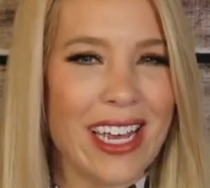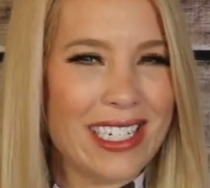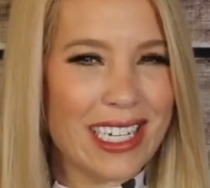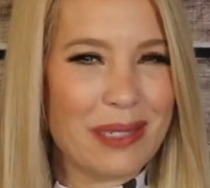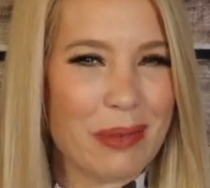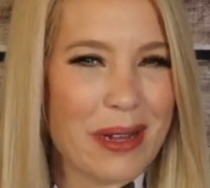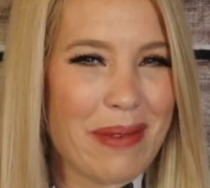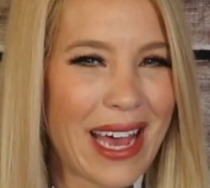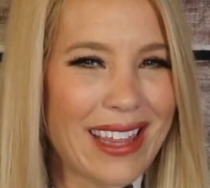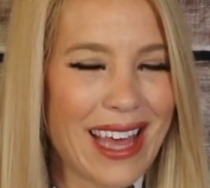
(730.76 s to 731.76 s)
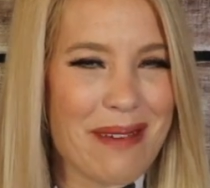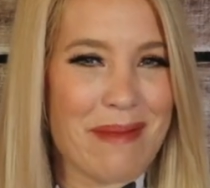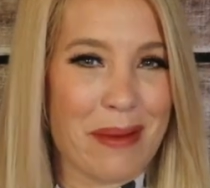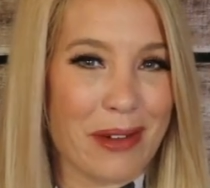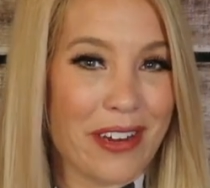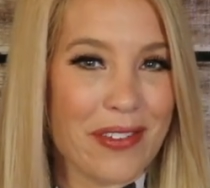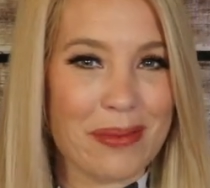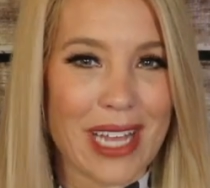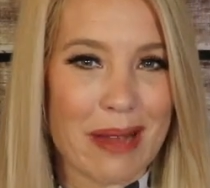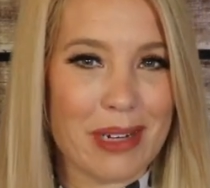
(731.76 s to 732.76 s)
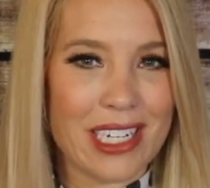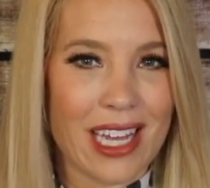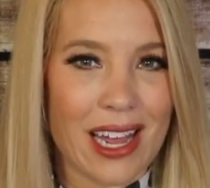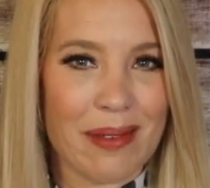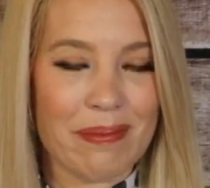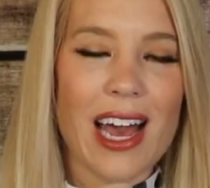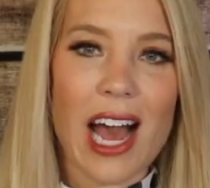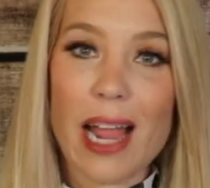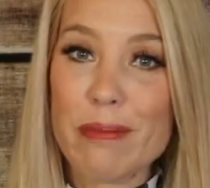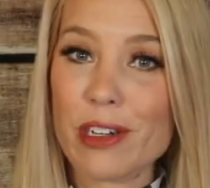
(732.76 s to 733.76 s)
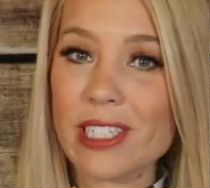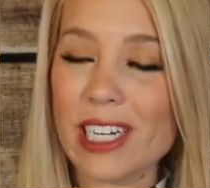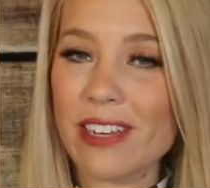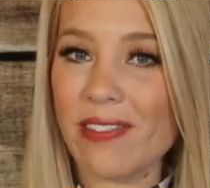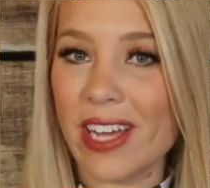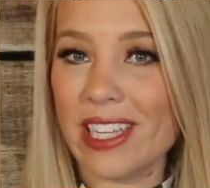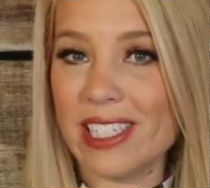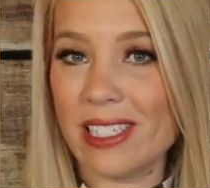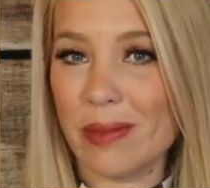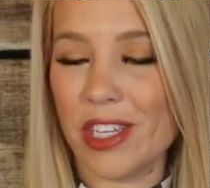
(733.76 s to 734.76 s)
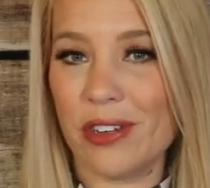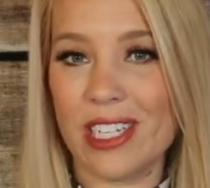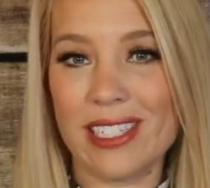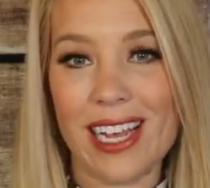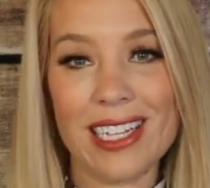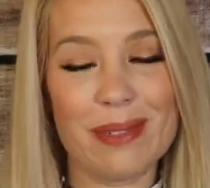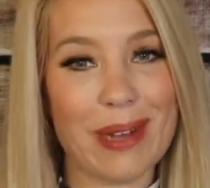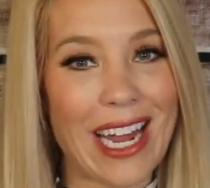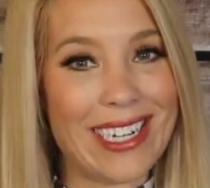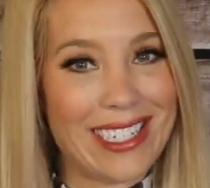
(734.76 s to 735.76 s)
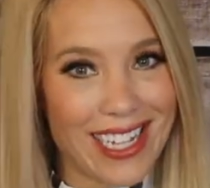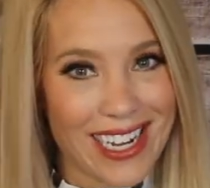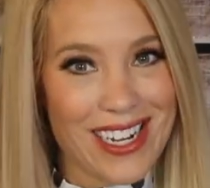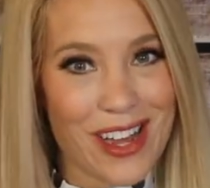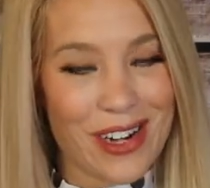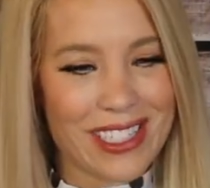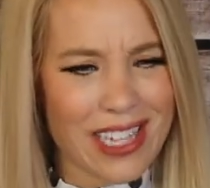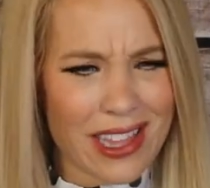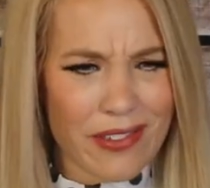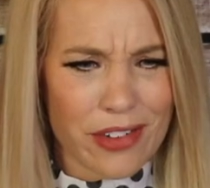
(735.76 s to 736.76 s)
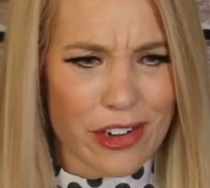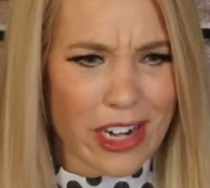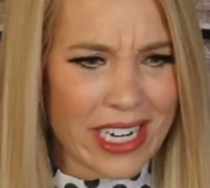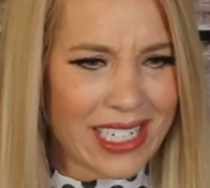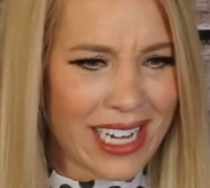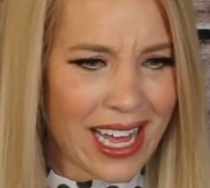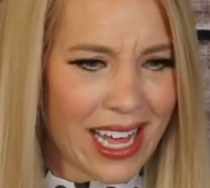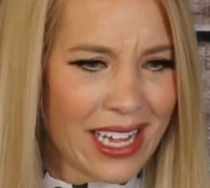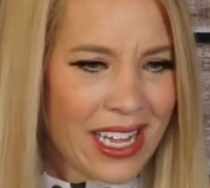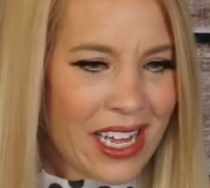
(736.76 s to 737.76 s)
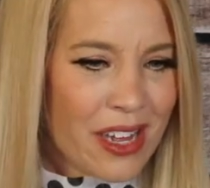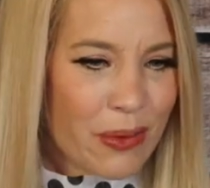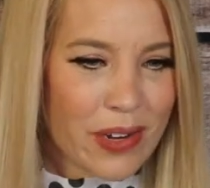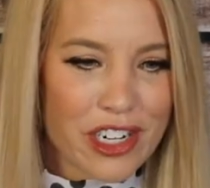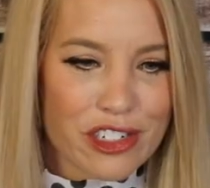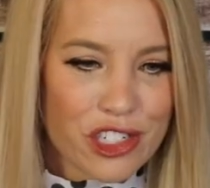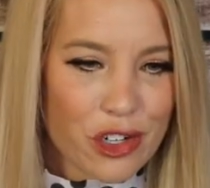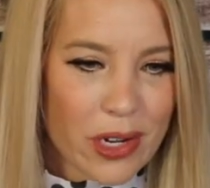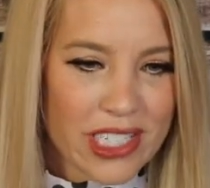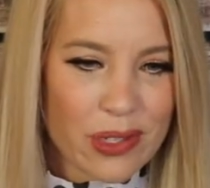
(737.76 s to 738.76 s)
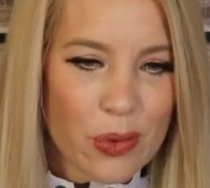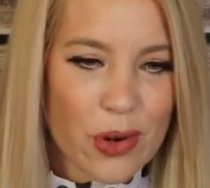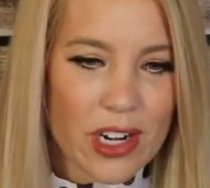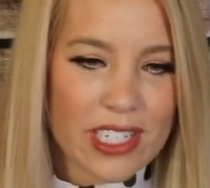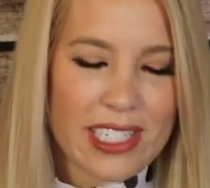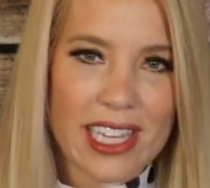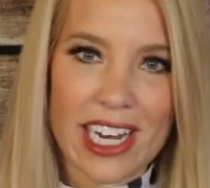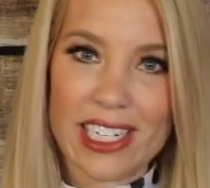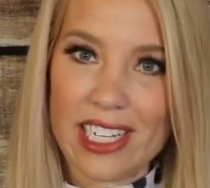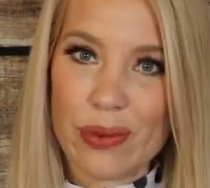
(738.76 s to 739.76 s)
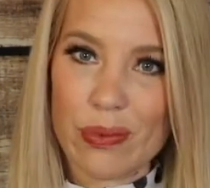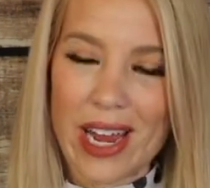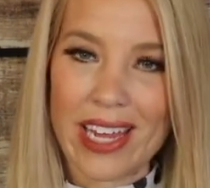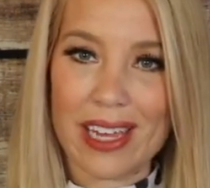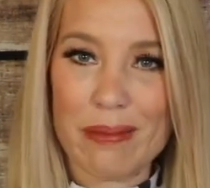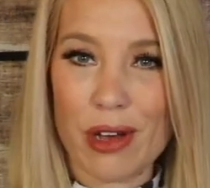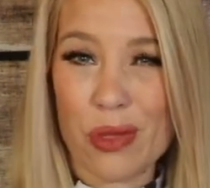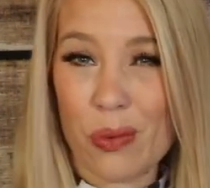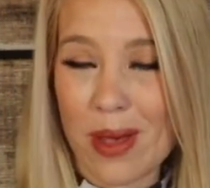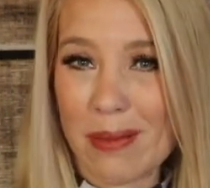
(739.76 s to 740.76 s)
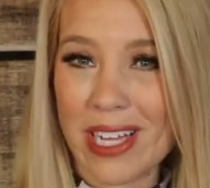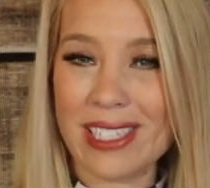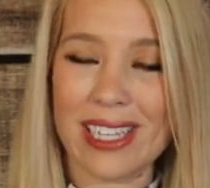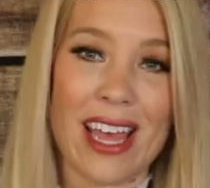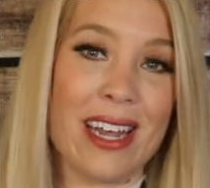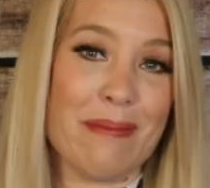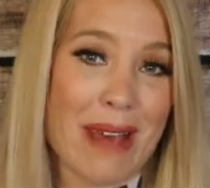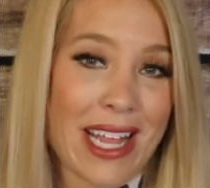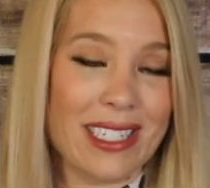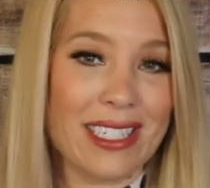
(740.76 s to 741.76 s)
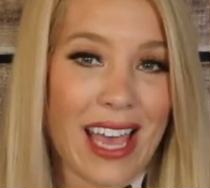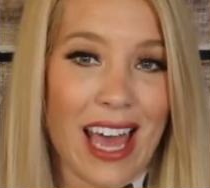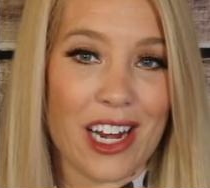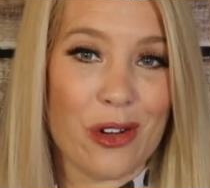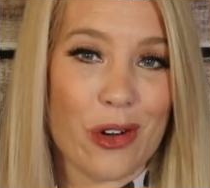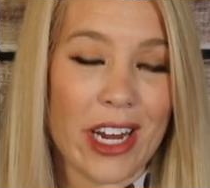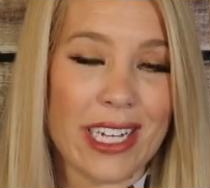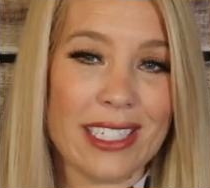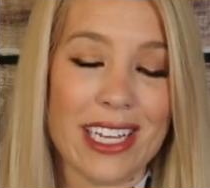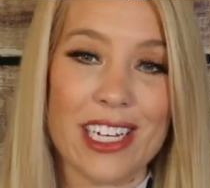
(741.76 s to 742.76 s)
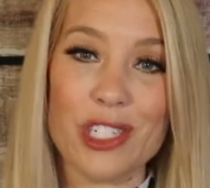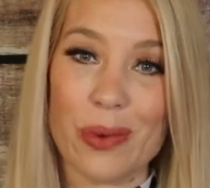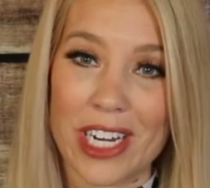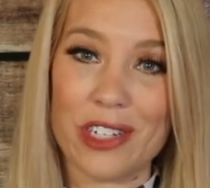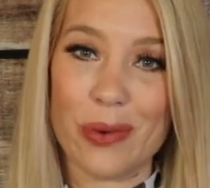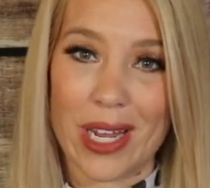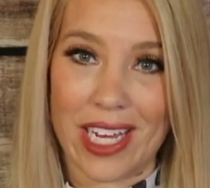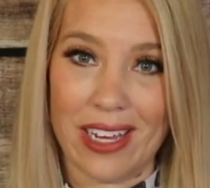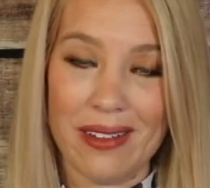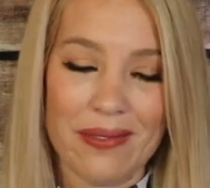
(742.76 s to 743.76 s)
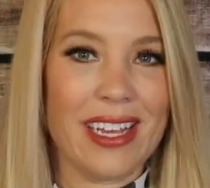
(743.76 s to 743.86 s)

It does bring back that memory from time to time. I personally find this to be unisex, but I did notice on the Fragrantica Reader's Choice Awards that it did rank in both women's and men's categories in 2020.